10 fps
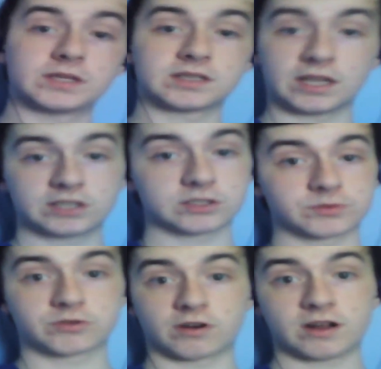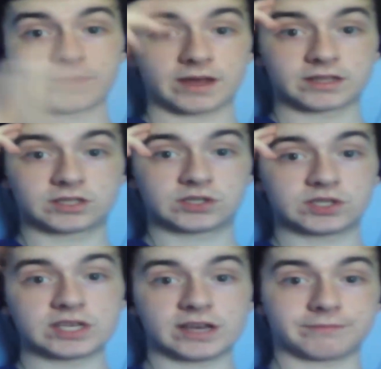below. Please like, subscribe,
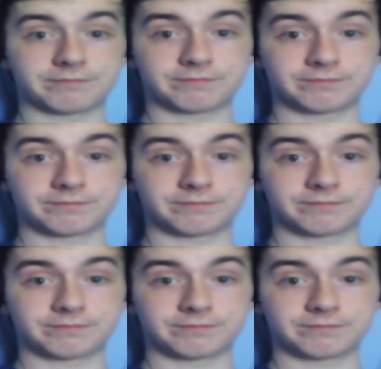and see